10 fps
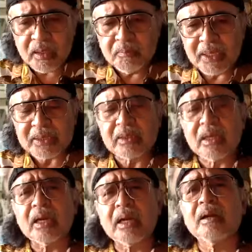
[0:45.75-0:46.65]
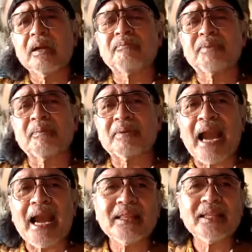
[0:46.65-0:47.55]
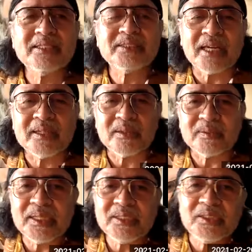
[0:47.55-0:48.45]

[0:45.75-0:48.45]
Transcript: But from college, I already